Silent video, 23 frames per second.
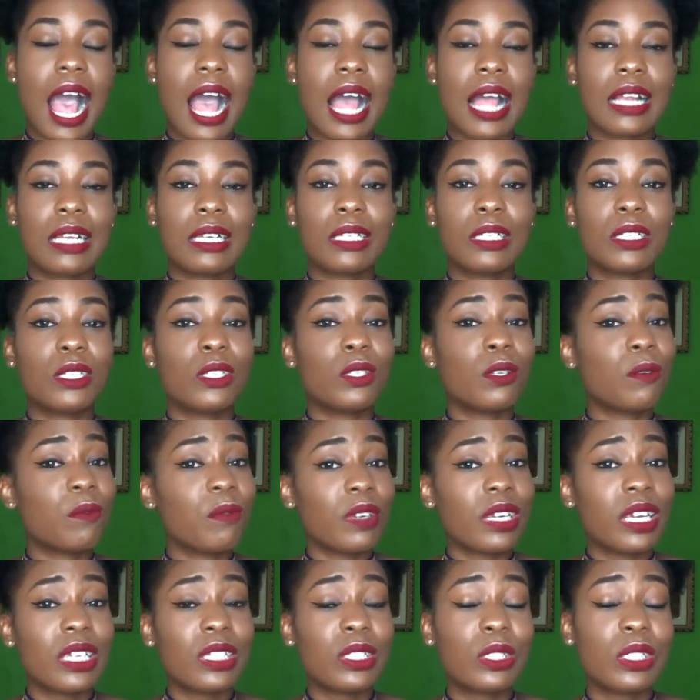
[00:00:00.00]
and don't
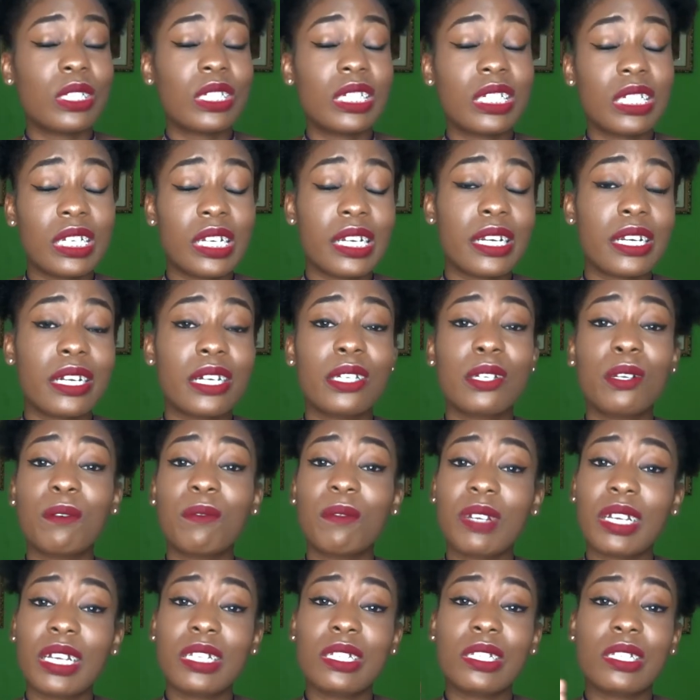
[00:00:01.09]
forget to share
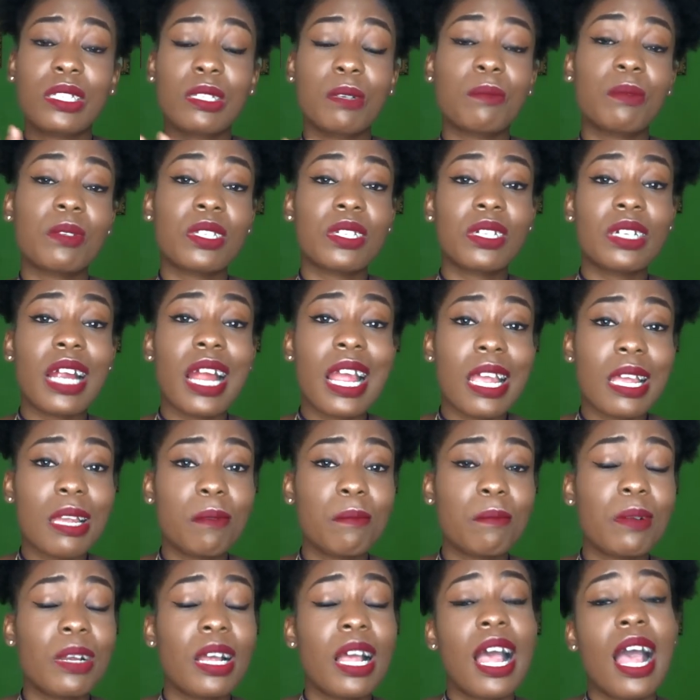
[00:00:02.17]
don't forget to
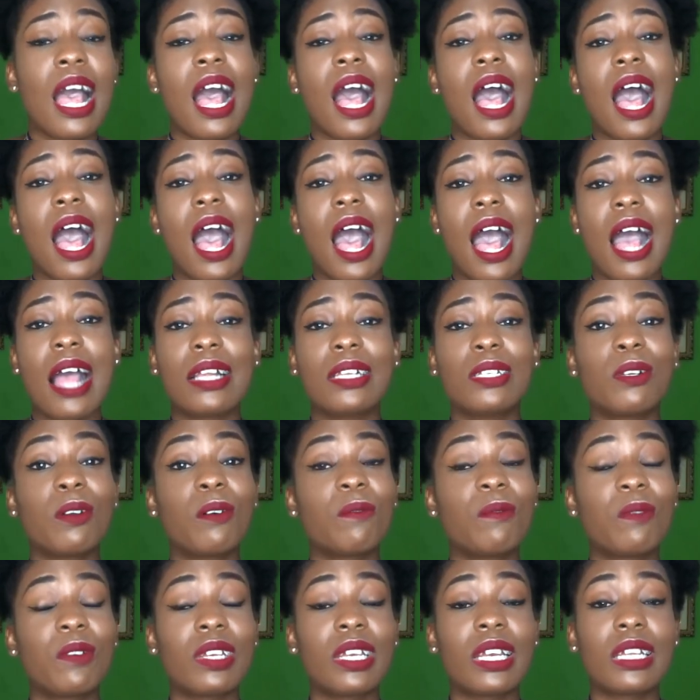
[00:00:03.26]
subscribe and
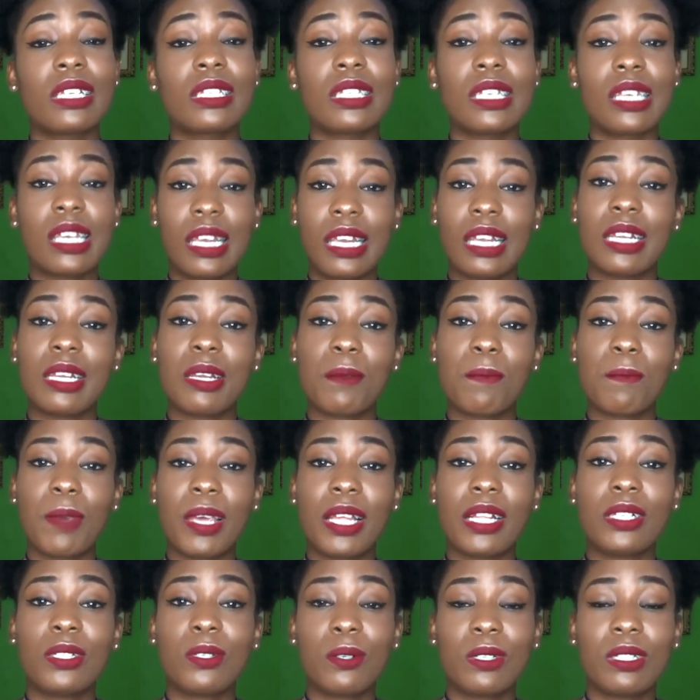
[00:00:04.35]
don't forget to hit the
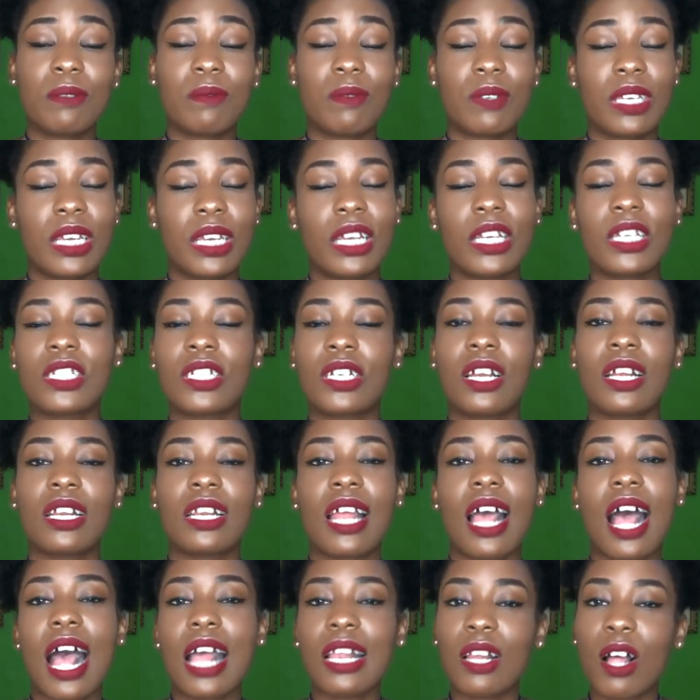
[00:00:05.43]
bell notification
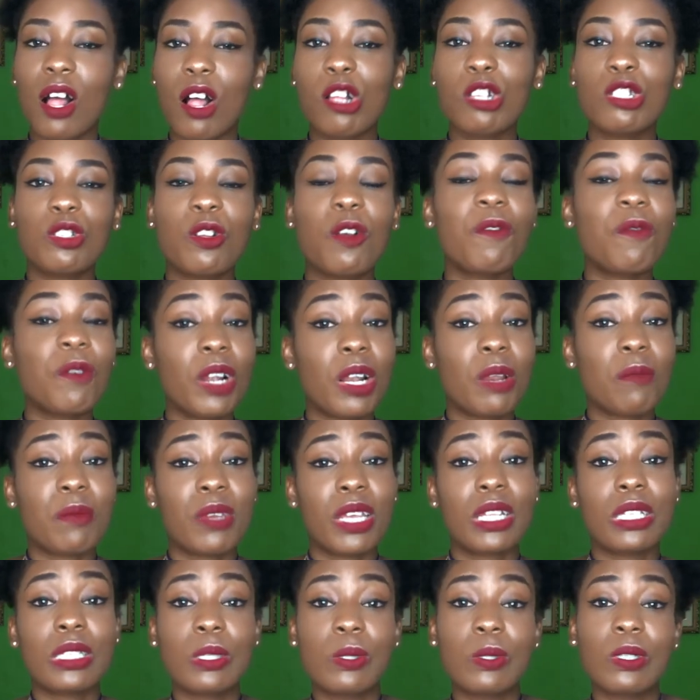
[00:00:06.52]
and also follow
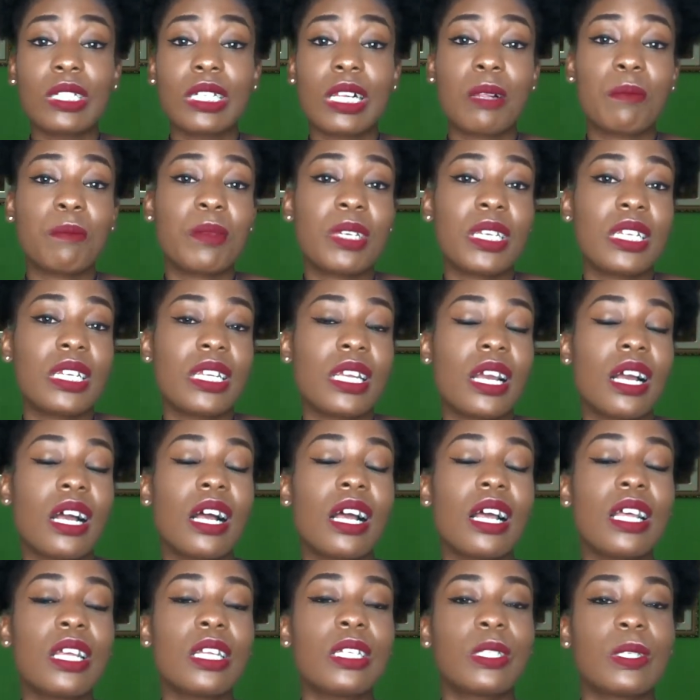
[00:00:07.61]
me on social media
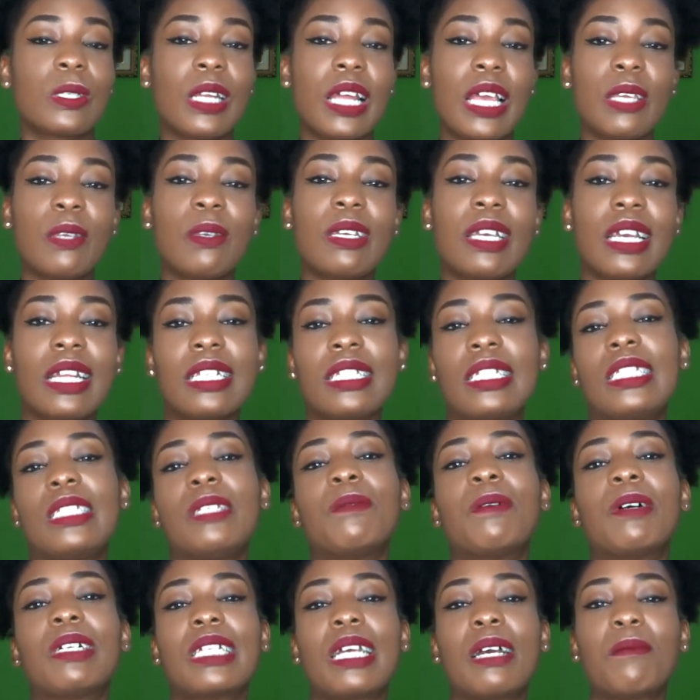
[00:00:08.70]
so that you can see
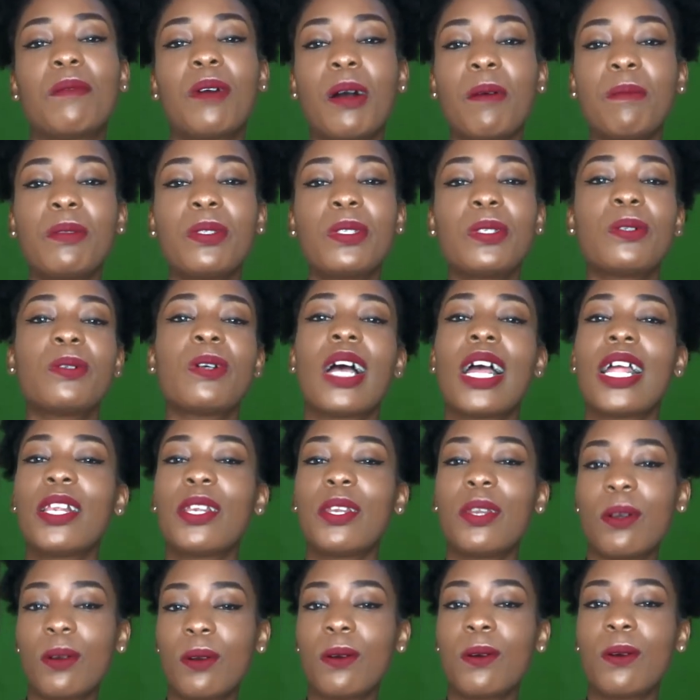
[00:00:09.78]
what I'm up to
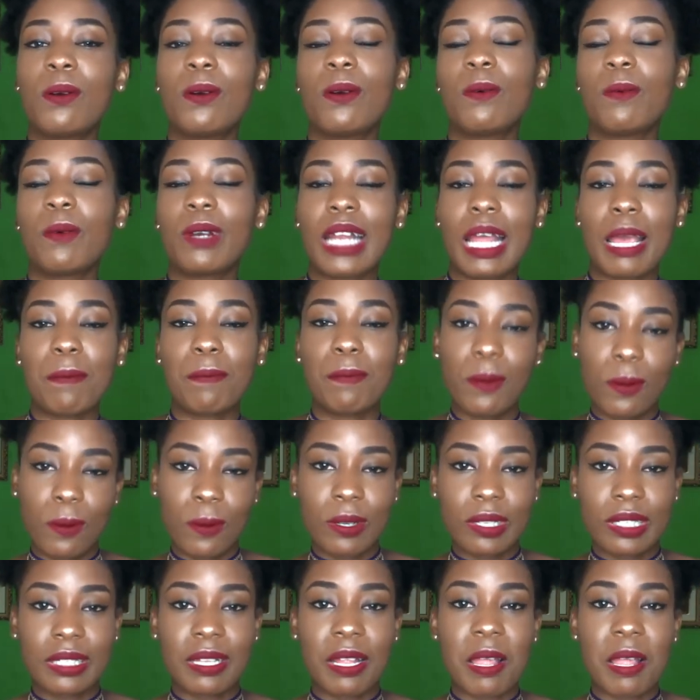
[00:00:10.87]
and know when I post